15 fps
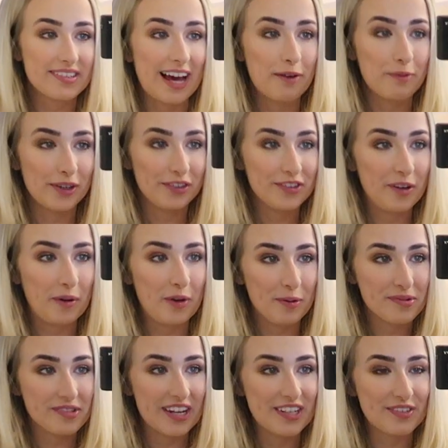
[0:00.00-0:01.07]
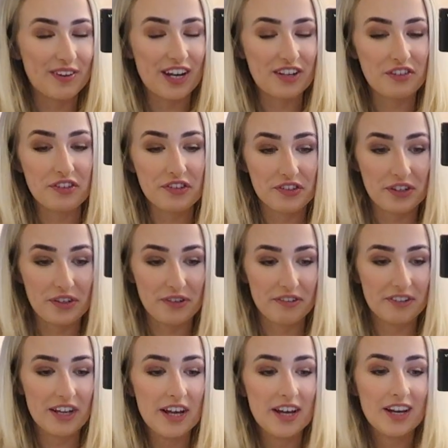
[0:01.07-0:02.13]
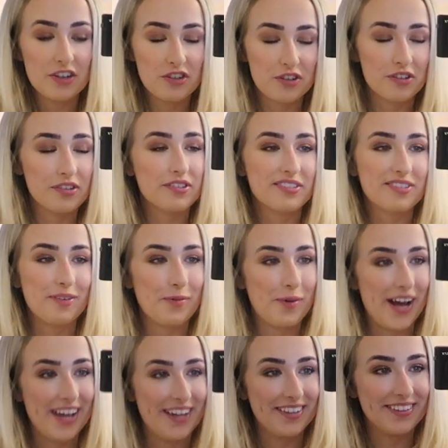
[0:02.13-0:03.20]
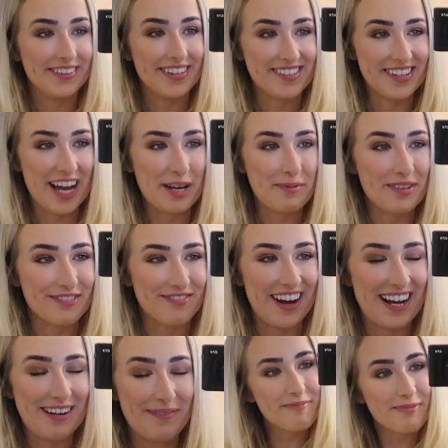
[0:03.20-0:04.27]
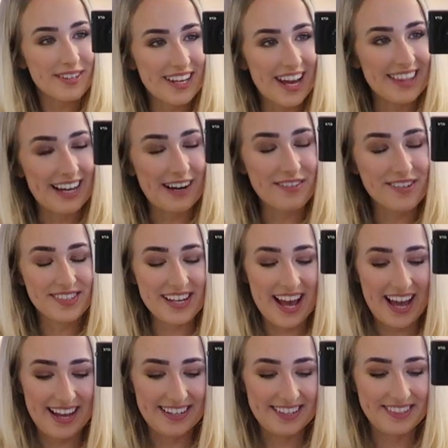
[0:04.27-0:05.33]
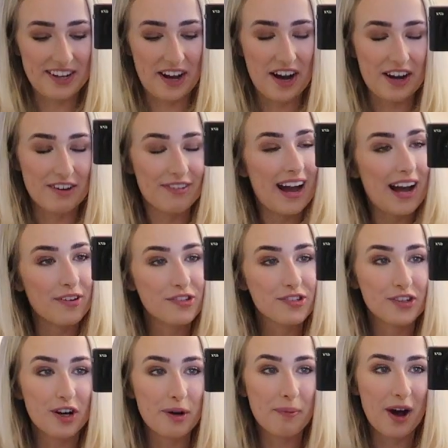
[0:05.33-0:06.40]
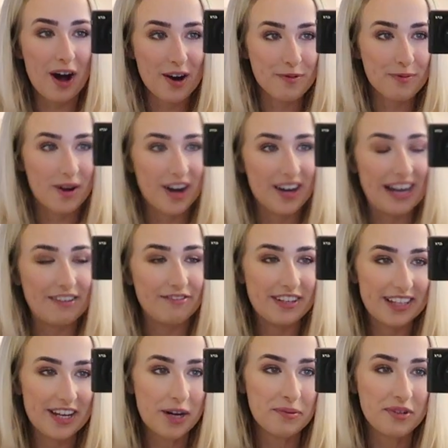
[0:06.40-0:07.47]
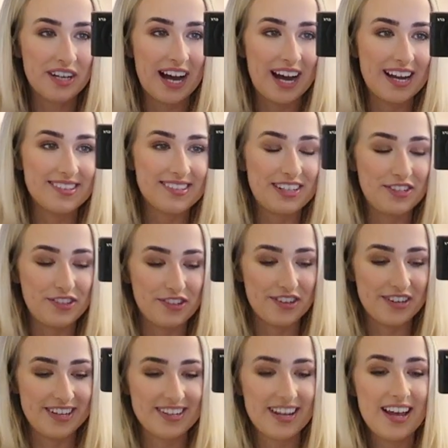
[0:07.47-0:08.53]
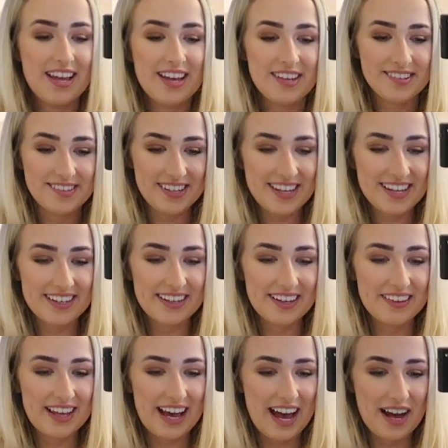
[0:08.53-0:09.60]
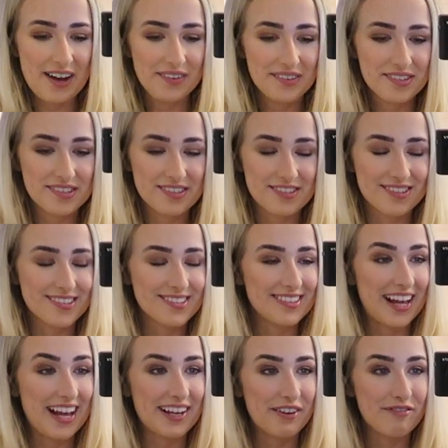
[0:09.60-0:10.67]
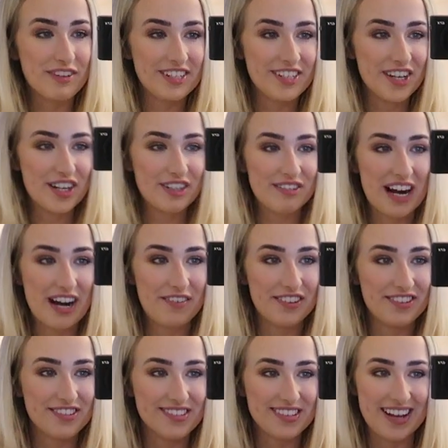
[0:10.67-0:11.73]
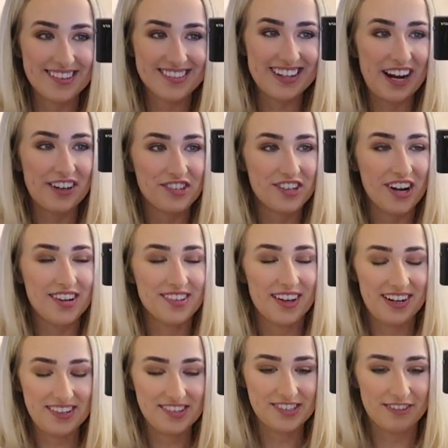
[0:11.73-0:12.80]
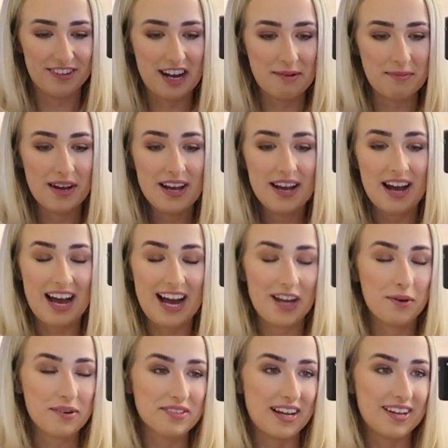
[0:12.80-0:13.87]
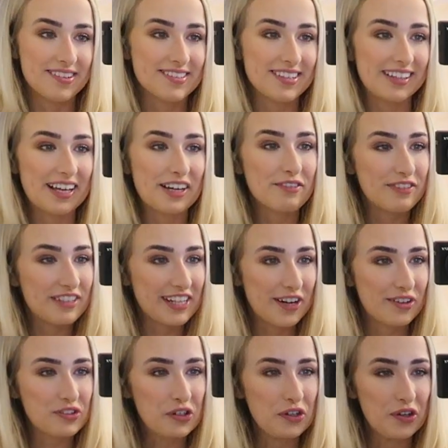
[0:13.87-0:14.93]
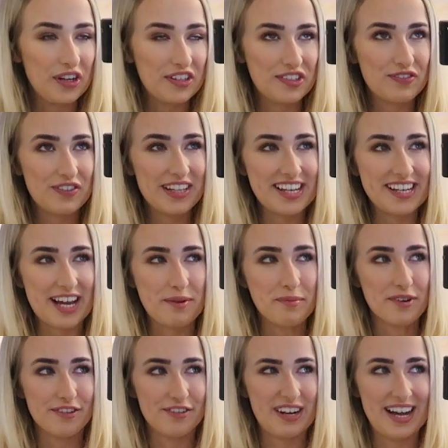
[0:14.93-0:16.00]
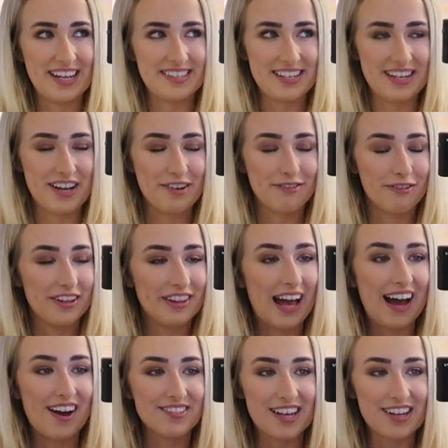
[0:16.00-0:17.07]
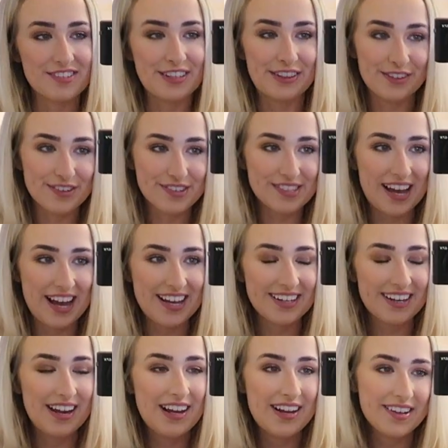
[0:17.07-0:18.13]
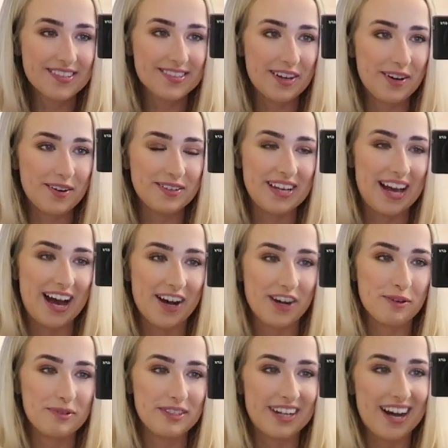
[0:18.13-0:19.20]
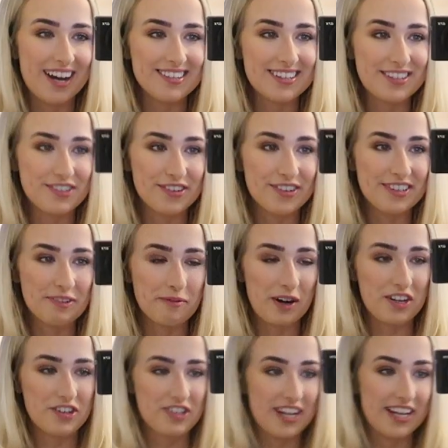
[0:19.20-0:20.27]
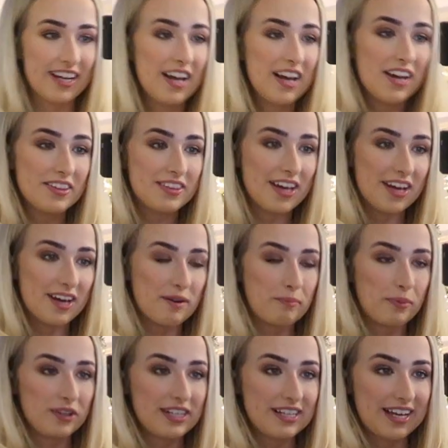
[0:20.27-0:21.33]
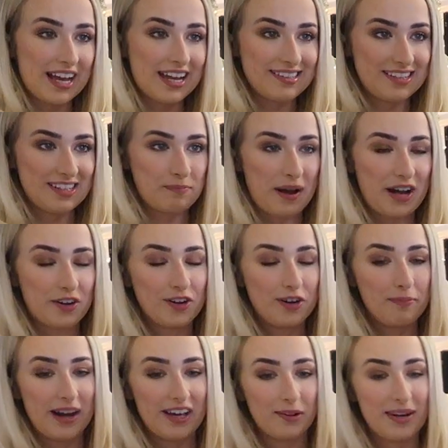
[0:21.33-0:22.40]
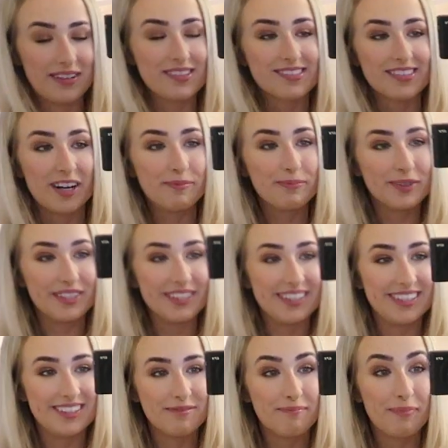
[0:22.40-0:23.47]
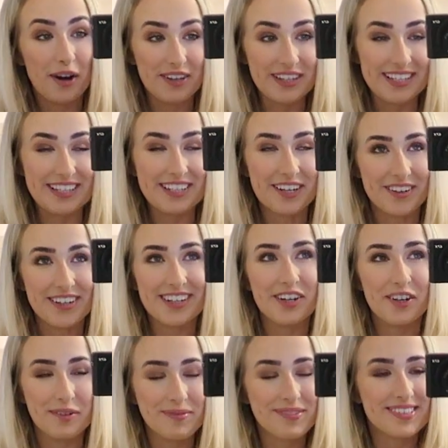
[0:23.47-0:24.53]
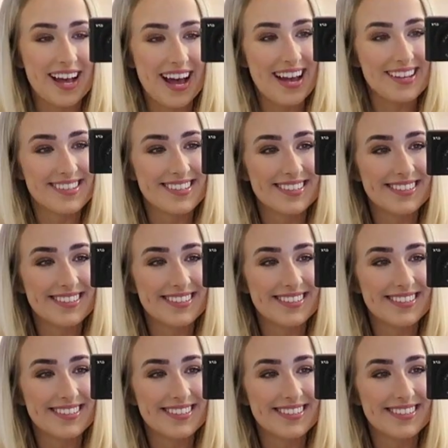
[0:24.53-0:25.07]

that I will do an upstairs version soon just when the time is right but yeah that the end of house tour part one I really hope you guys enjoyed seeing the house just like a video rather than just like style shots on Instagram. I always like seeing like a video tour. I just feel like you get more of an idea of what the house actually looks like. So yeah, I hope you guys enjoyed watching. The bunny gate is back up by the way to stop Bunny, Bonnie going upstairs.